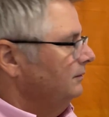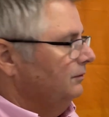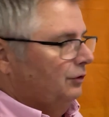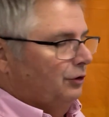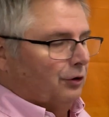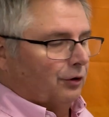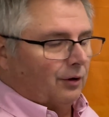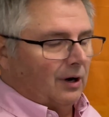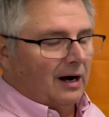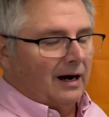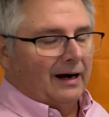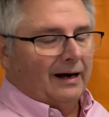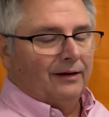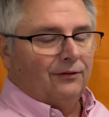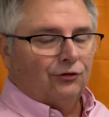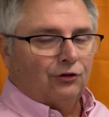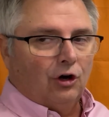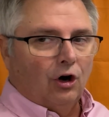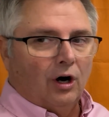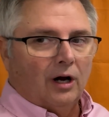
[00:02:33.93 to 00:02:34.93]
your
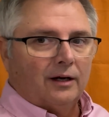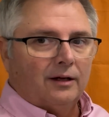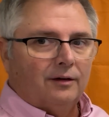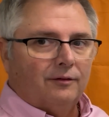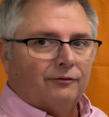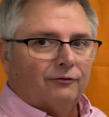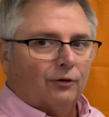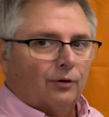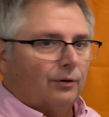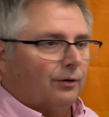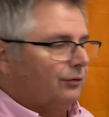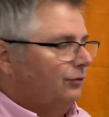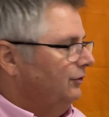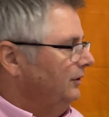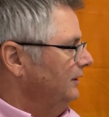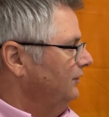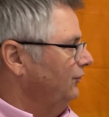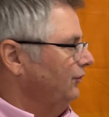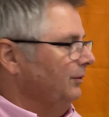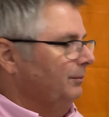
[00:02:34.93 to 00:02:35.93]
eyes caught it first.
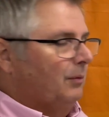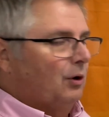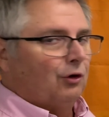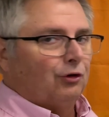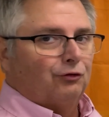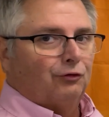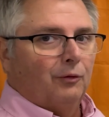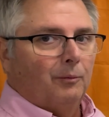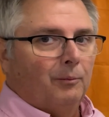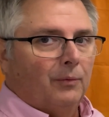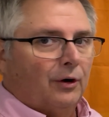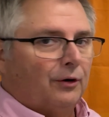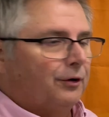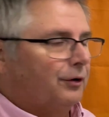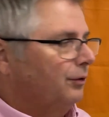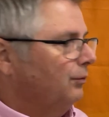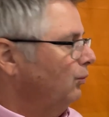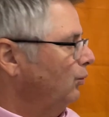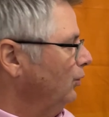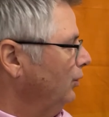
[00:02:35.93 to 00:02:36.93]
It's the most
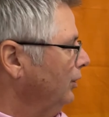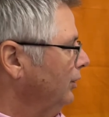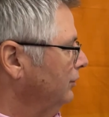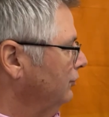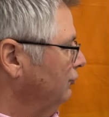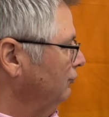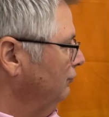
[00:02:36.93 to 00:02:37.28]
familiar word,